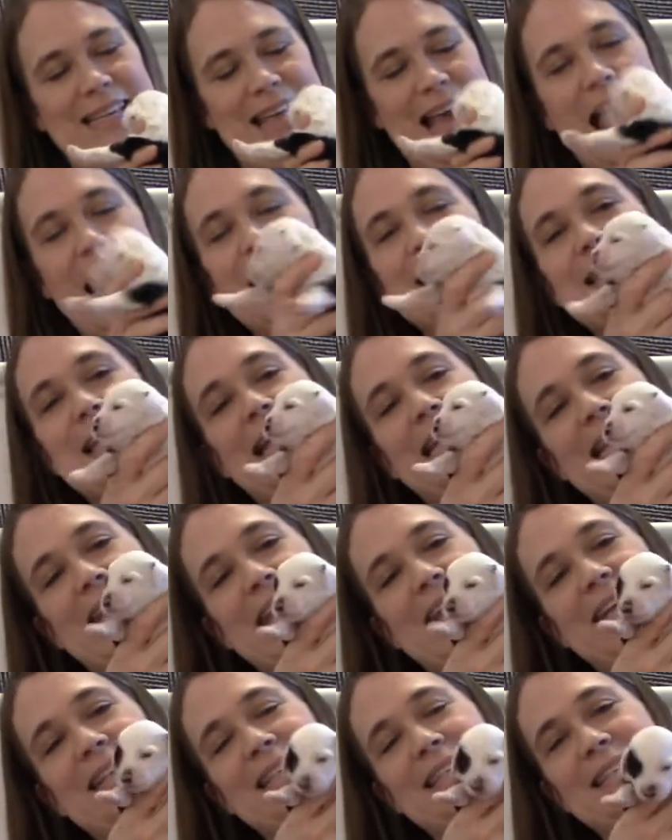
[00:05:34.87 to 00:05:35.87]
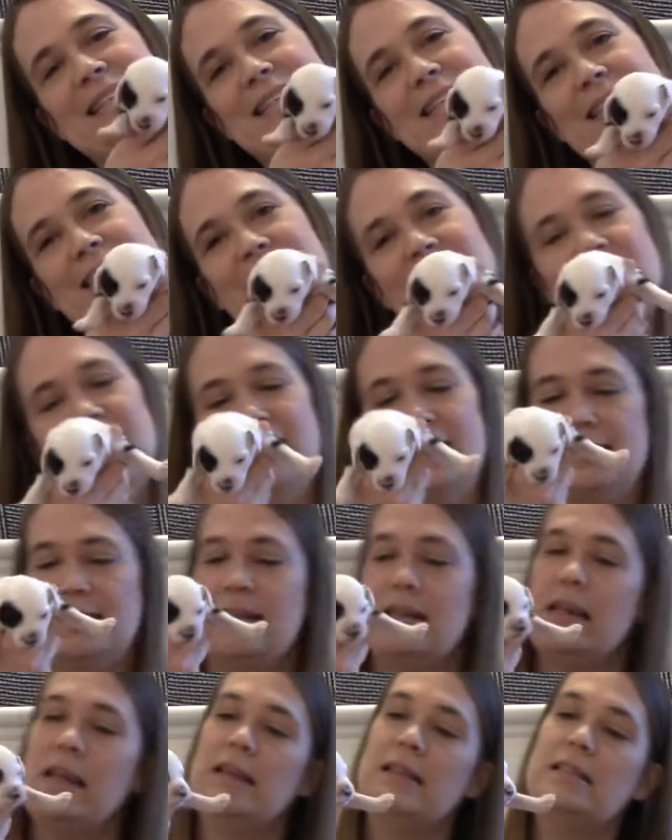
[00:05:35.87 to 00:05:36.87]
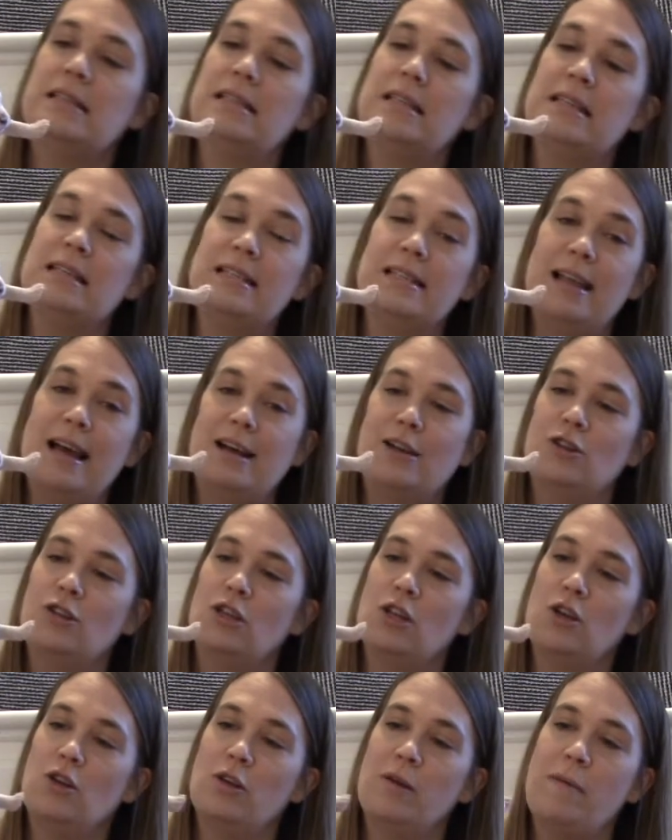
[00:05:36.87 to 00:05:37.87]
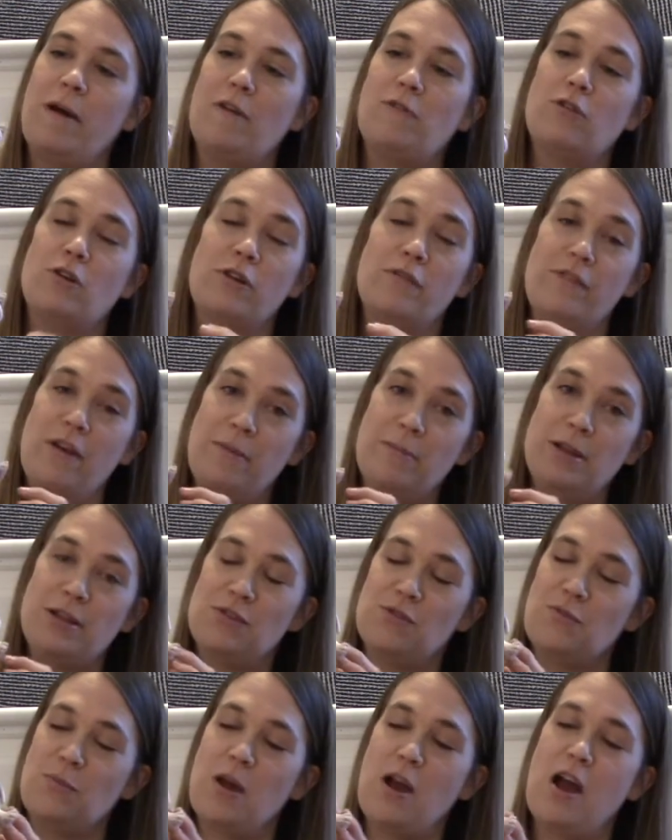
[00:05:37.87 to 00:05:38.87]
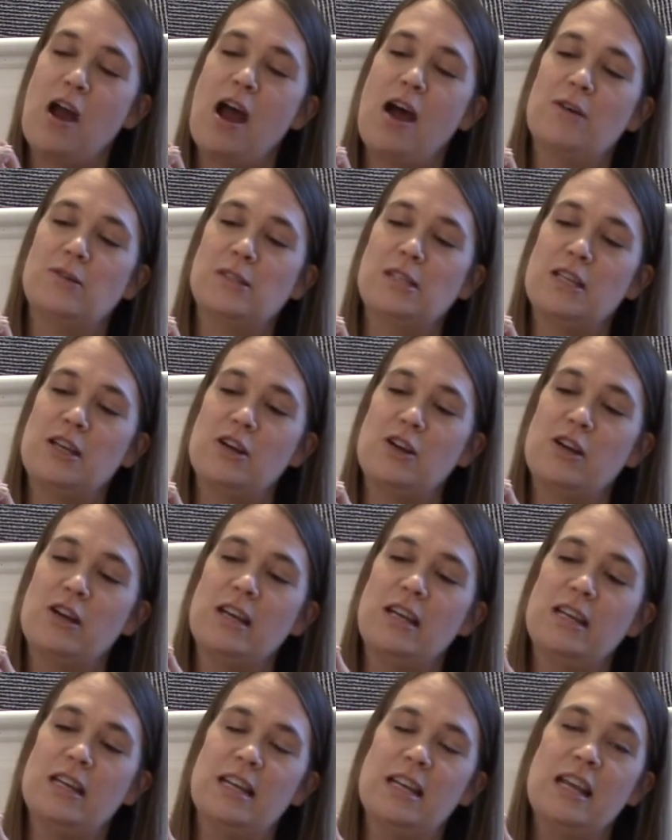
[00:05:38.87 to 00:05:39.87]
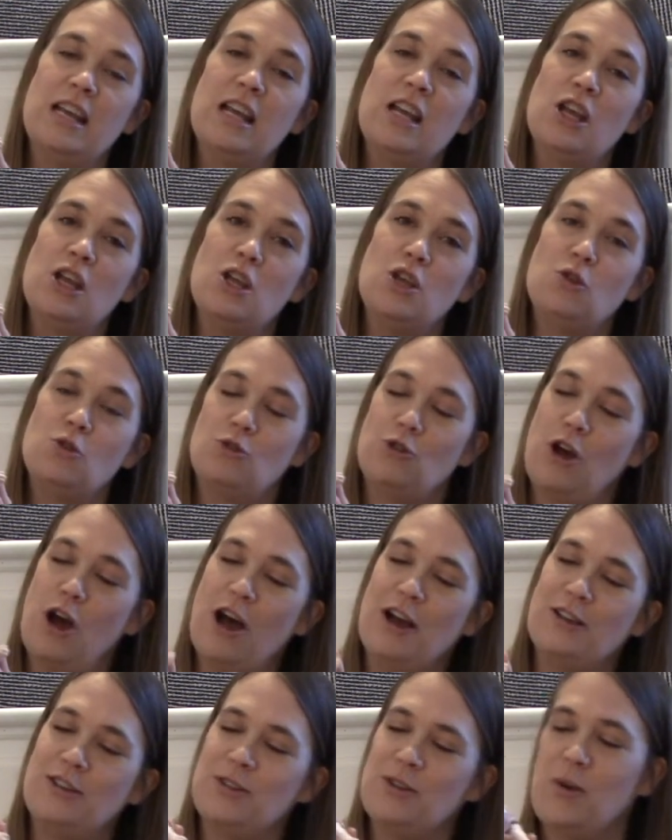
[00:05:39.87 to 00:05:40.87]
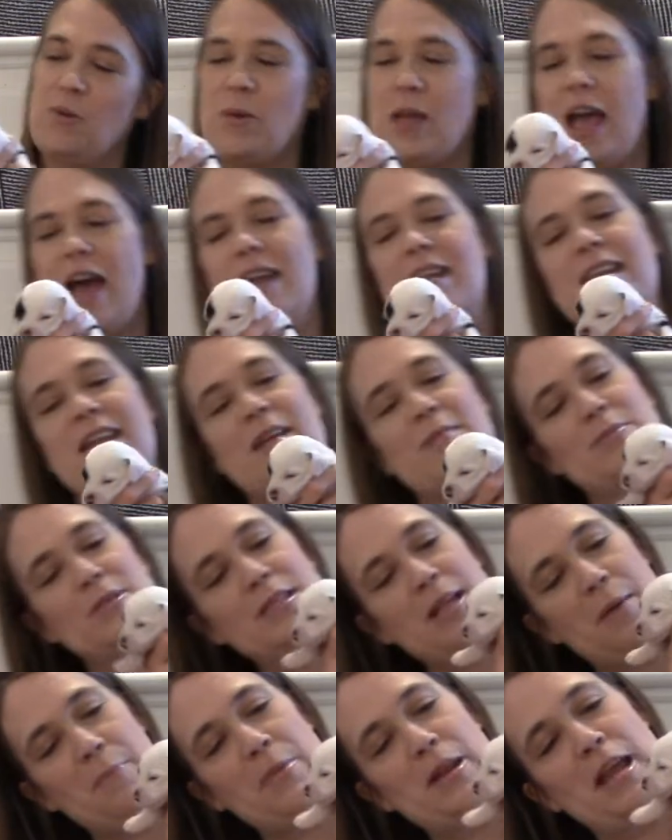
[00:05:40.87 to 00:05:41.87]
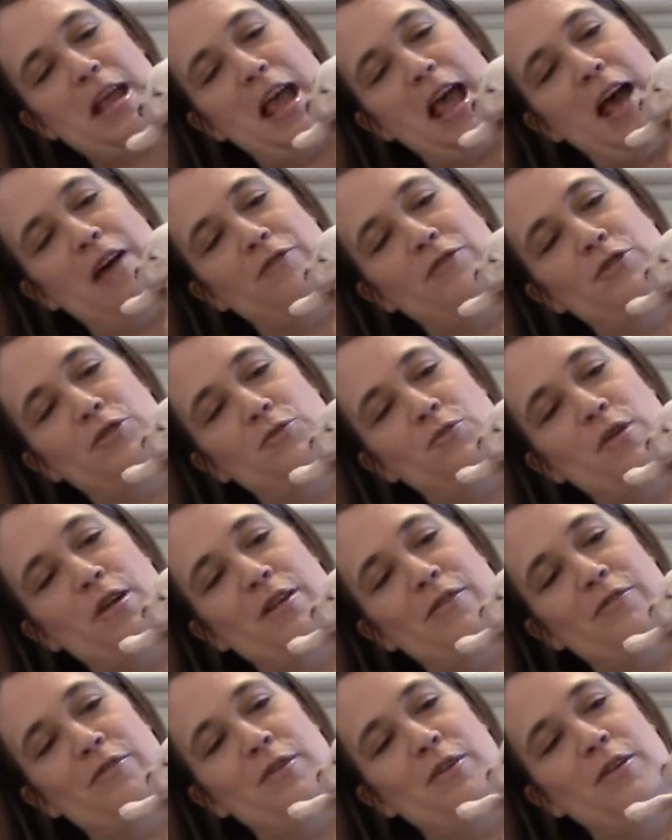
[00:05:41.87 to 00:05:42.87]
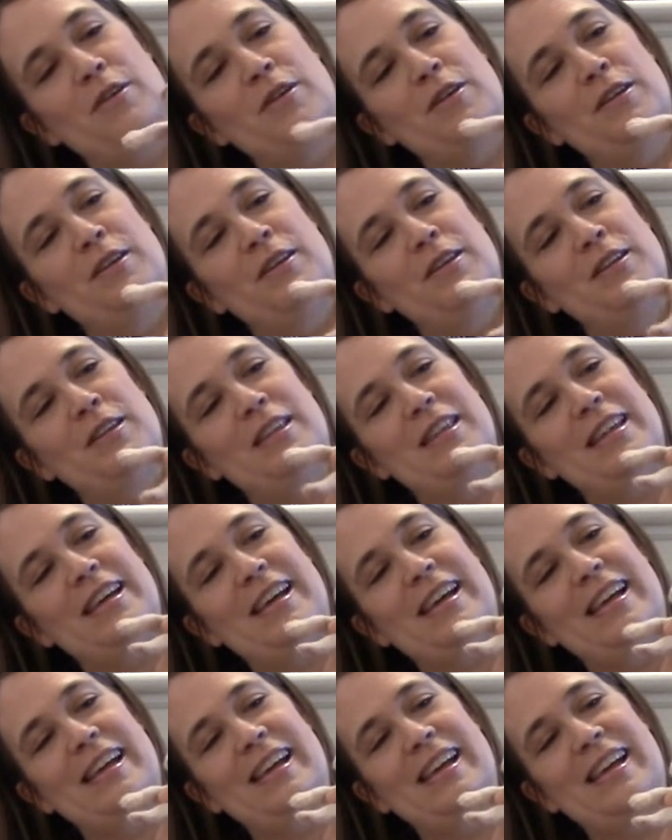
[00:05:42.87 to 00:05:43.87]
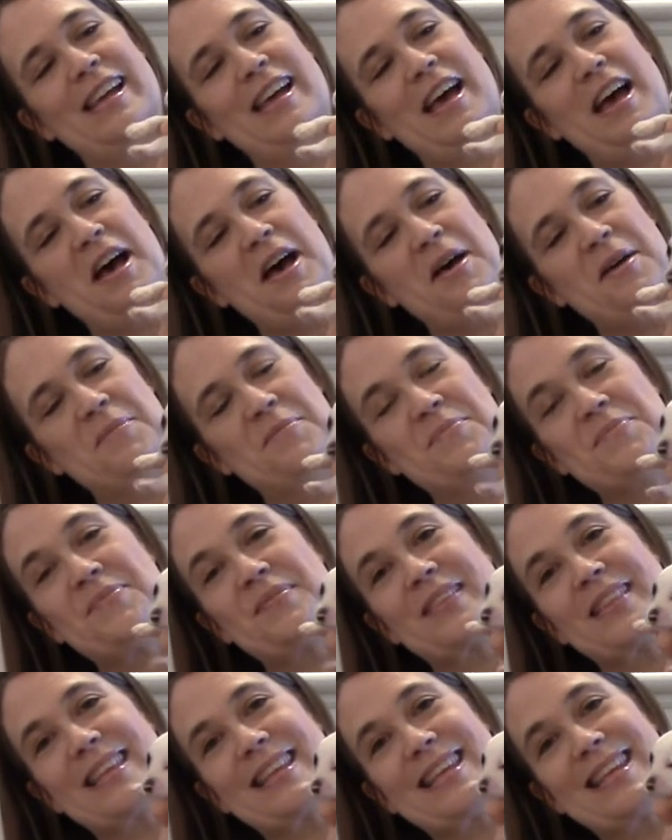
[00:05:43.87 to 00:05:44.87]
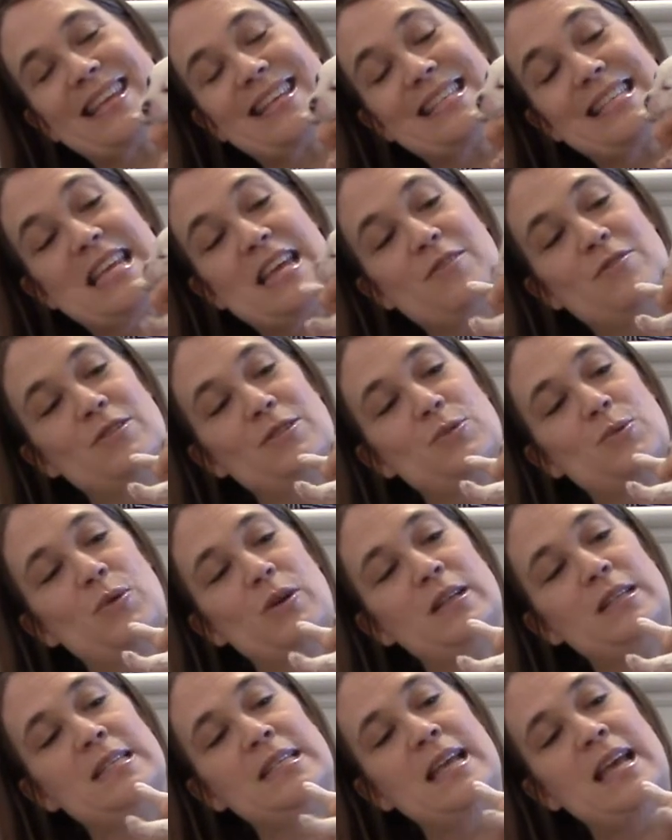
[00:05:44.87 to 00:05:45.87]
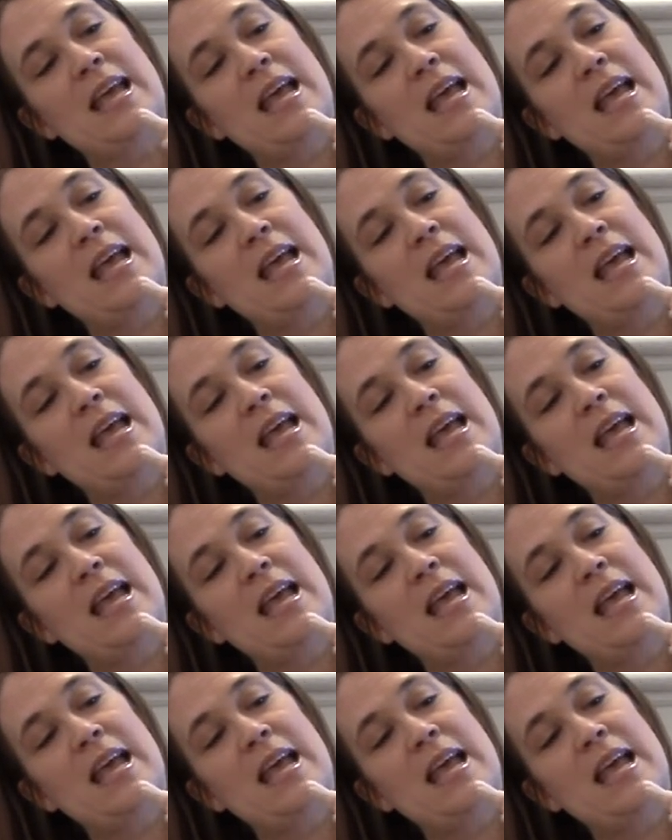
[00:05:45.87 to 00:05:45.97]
Hi Sundance. Sundance is actually only about 45 minutes from our house here in Utah, so we had to name somebody after one of the ski resorts.